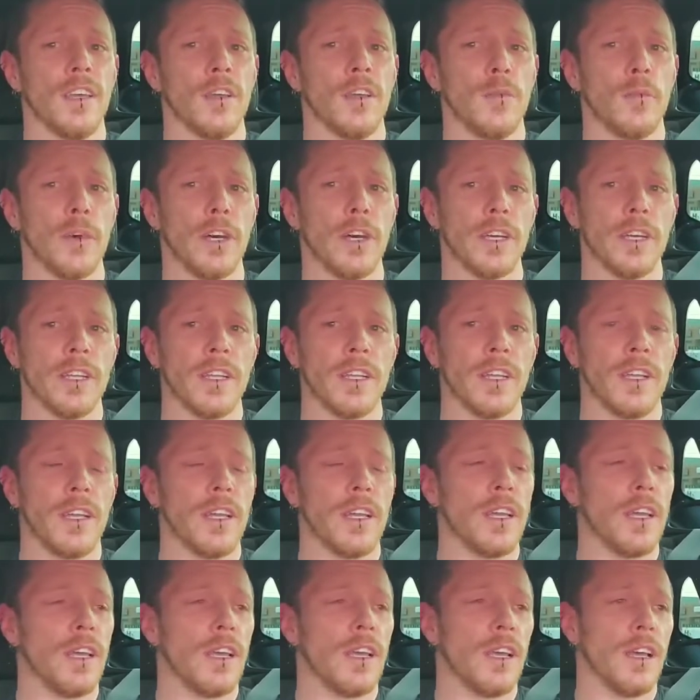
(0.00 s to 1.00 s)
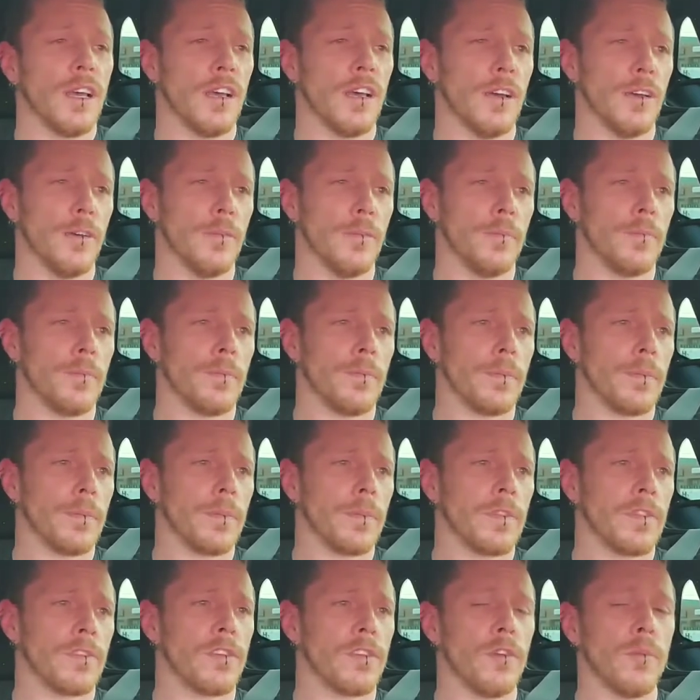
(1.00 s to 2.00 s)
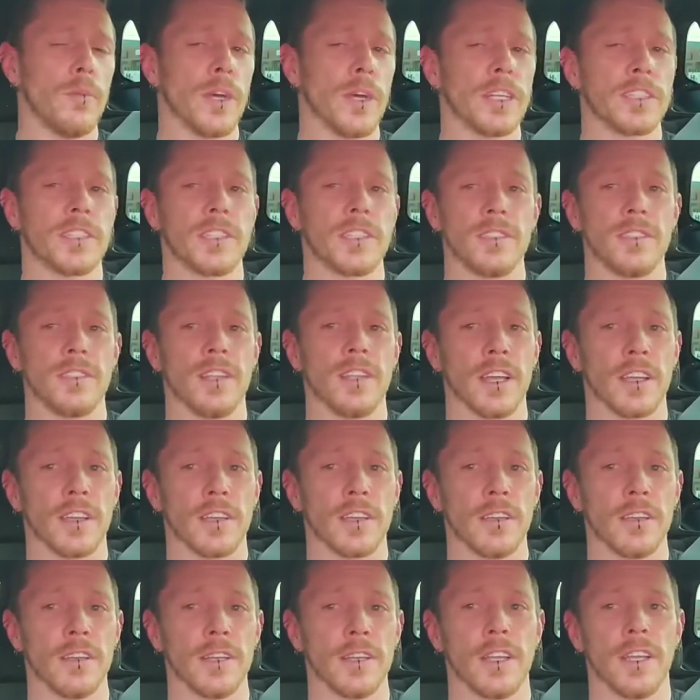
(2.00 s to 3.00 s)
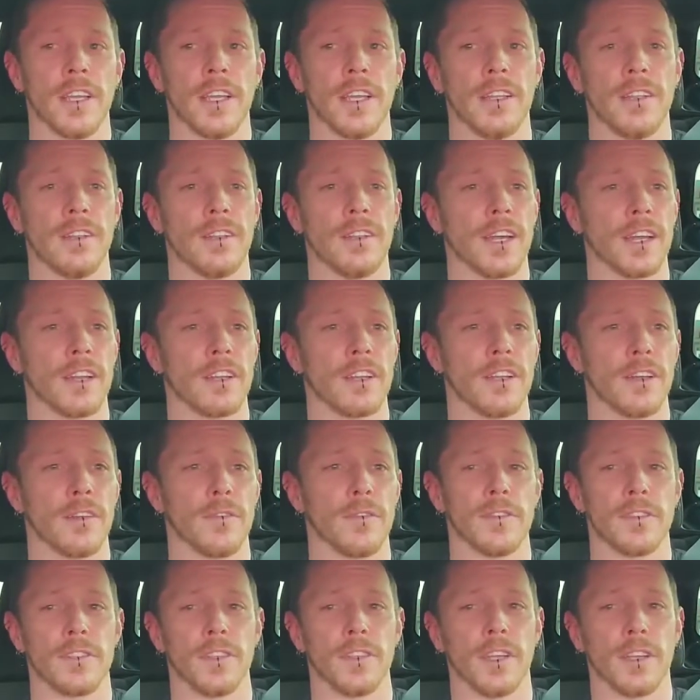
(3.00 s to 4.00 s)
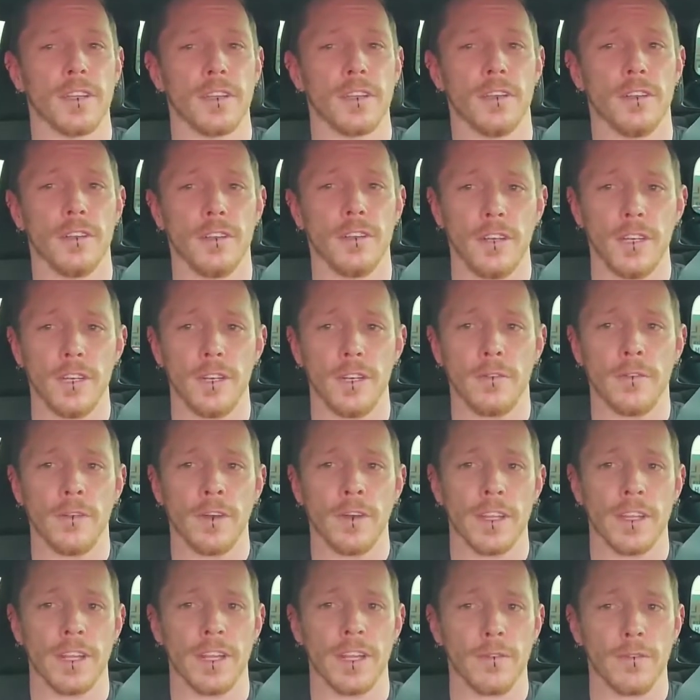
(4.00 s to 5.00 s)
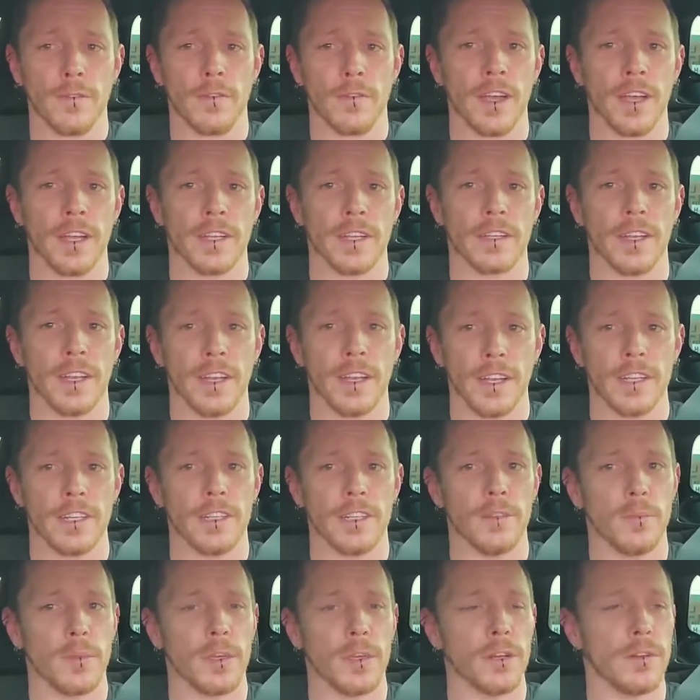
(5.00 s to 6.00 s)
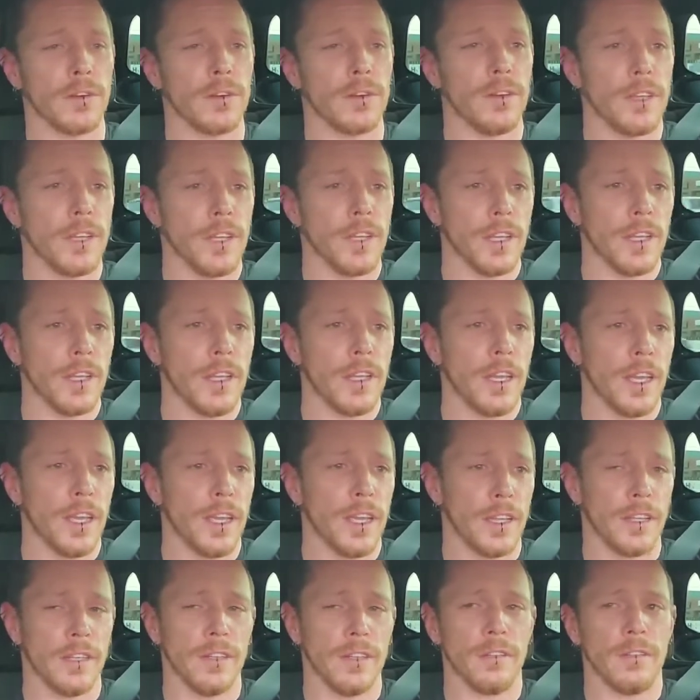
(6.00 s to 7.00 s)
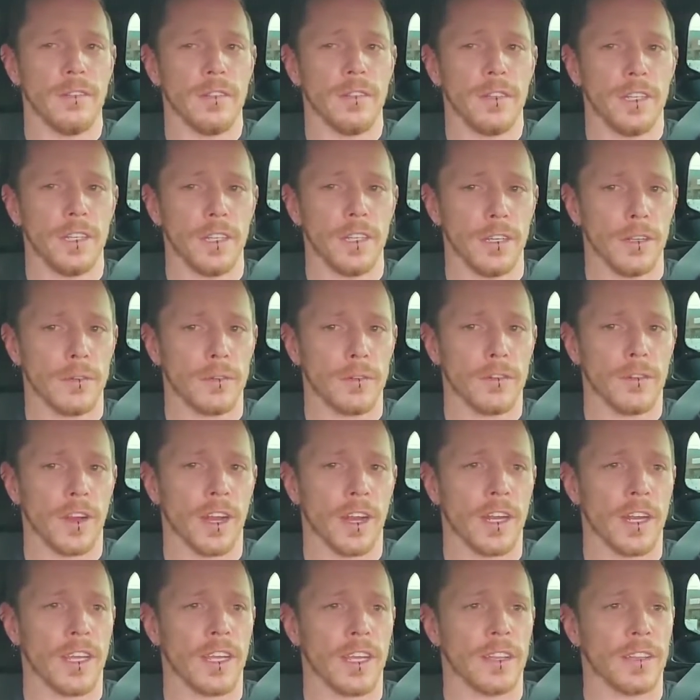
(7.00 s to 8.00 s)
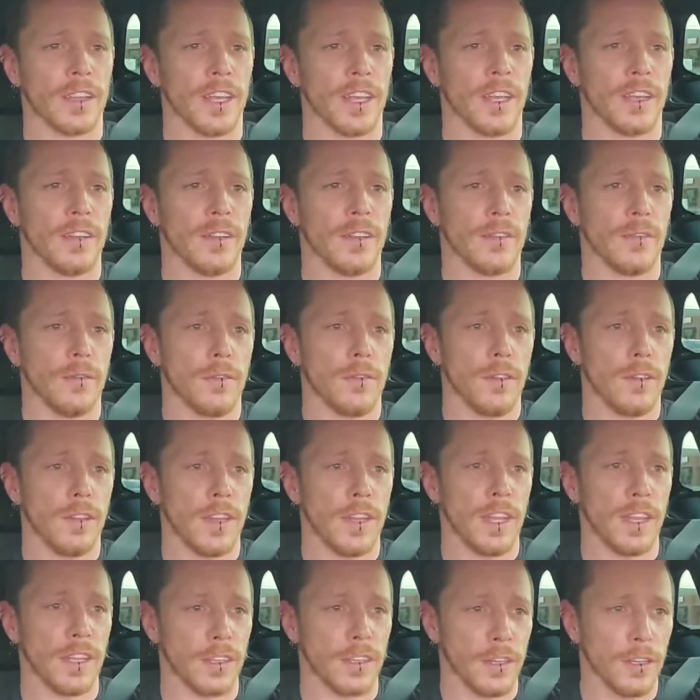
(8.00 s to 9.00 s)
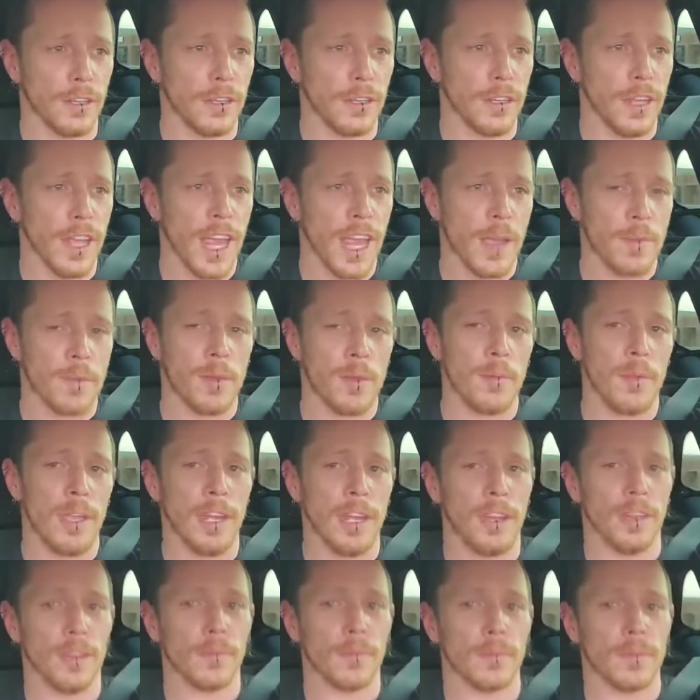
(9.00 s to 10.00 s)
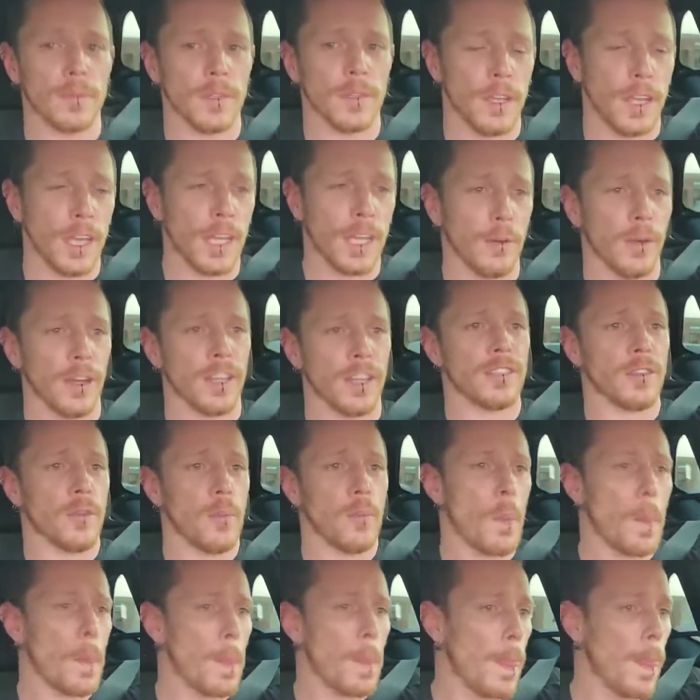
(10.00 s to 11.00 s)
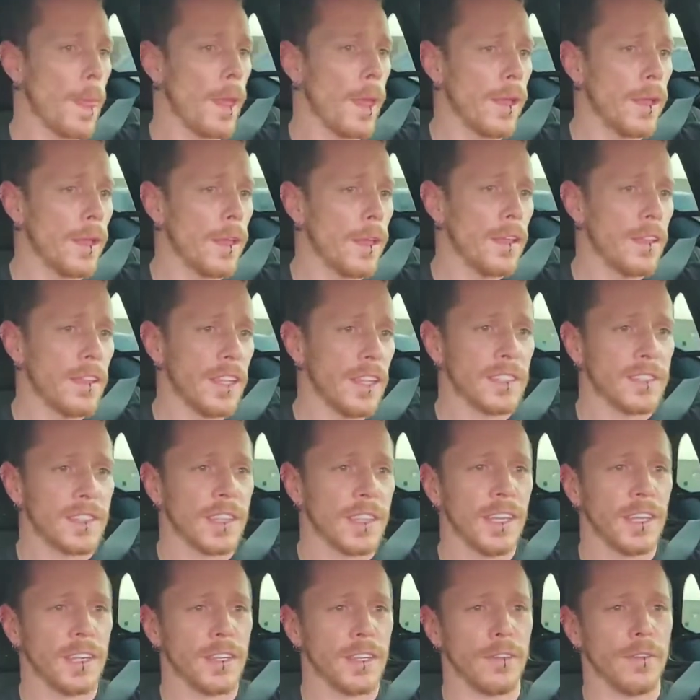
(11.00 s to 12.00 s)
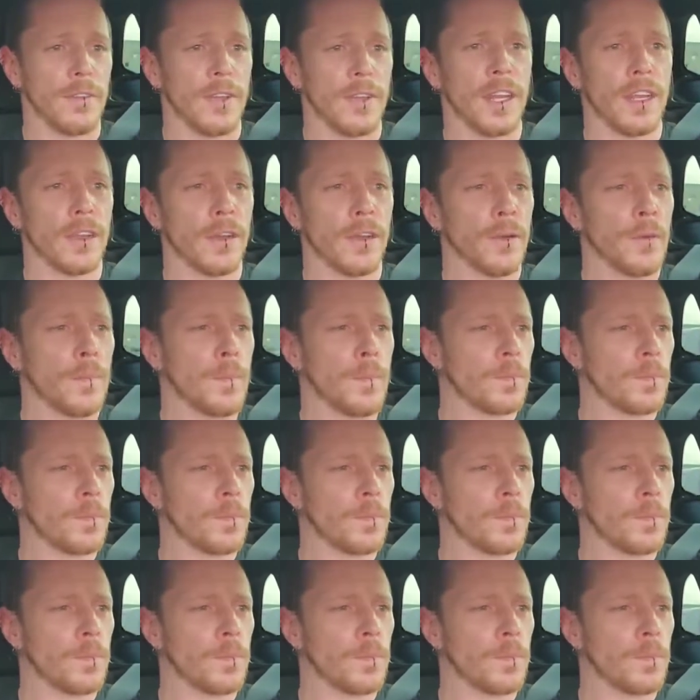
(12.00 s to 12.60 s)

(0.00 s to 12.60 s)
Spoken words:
But too much is not good, and not enough is not good. You need to find that fine line, try to hit that good happy medium. Anyways, that's the end of the video.